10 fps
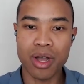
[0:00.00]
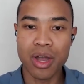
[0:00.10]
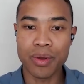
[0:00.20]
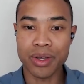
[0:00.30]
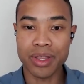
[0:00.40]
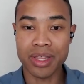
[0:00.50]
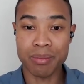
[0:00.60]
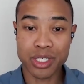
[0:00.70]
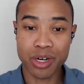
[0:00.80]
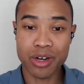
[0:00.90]
We know that the
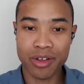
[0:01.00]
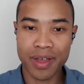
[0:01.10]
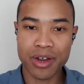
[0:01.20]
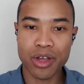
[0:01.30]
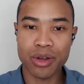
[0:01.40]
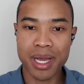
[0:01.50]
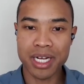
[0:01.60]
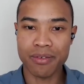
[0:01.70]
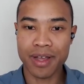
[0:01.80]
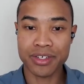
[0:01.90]
majority of anode
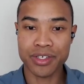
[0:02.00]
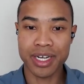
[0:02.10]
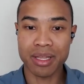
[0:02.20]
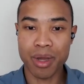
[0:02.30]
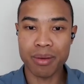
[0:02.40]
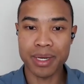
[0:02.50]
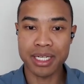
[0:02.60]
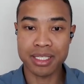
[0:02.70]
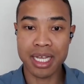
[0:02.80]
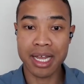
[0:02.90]
manufacturing at the moment is
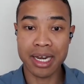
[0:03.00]
done